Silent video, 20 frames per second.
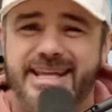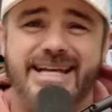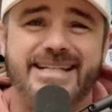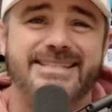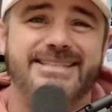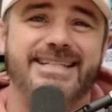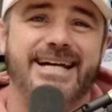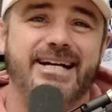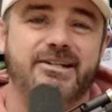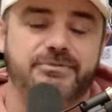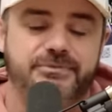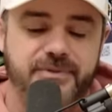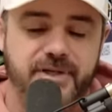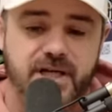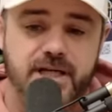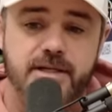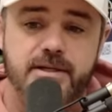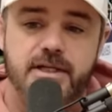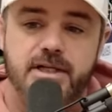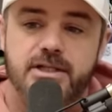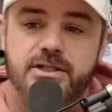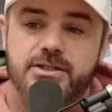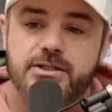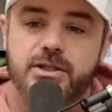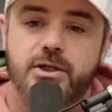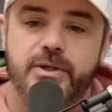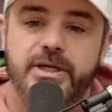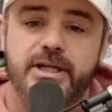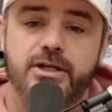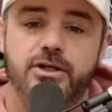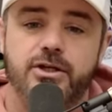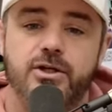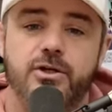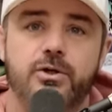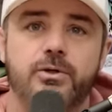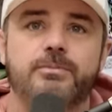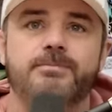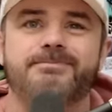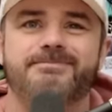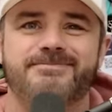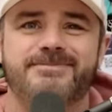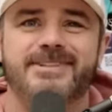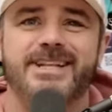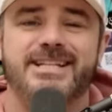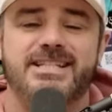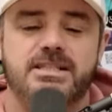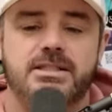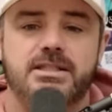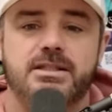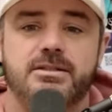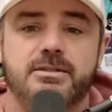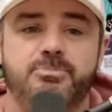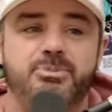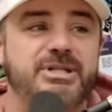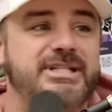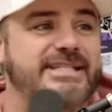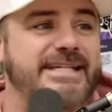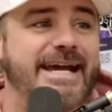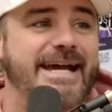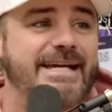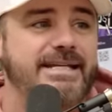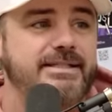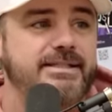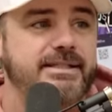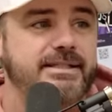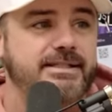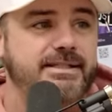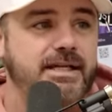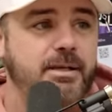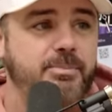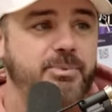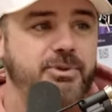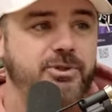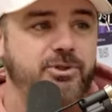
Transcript: that's not fun. So he knew let's pizzazz this up a